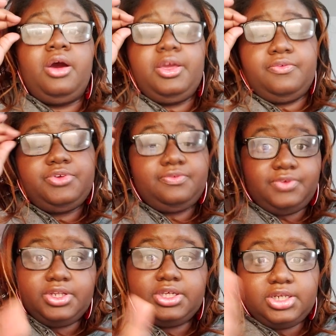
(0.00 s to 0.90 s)
If you're
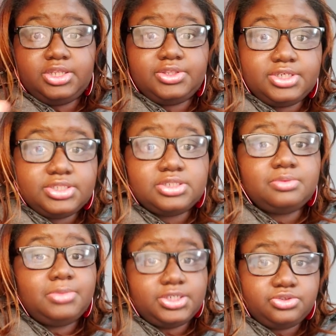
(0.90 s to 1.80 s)
feeling any of these,
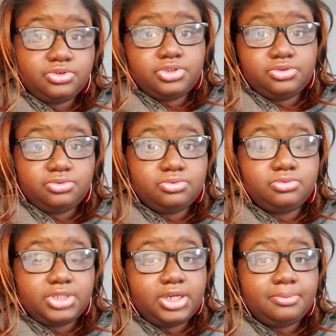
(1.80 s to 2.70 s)
make sure
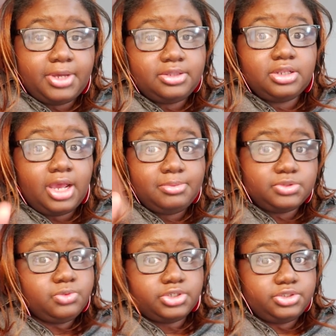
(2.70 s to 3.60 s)
you think about how
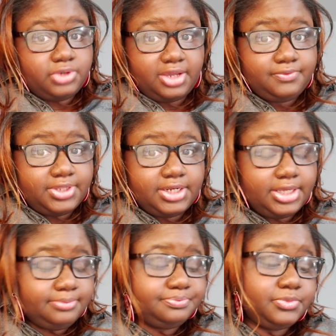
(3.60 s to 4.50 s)
much water you had for that
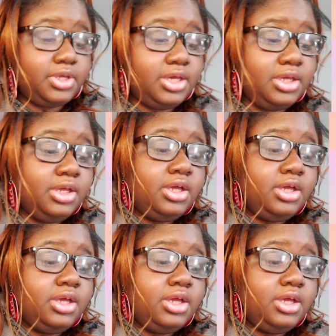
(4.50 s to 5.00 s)
day, okay?